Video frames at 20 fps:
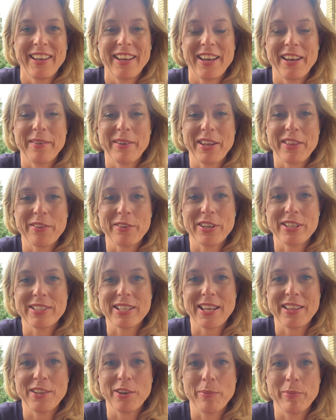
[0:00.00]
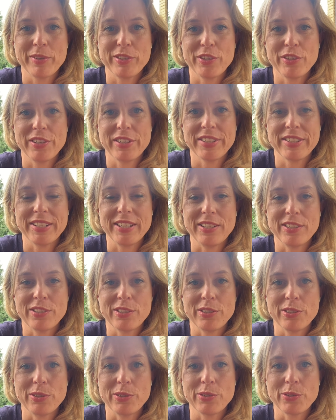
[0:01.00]
And I thought I'd take the opportunity
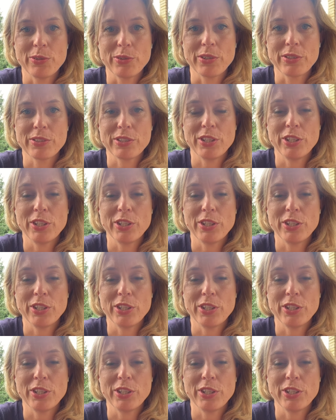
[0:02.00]
to talk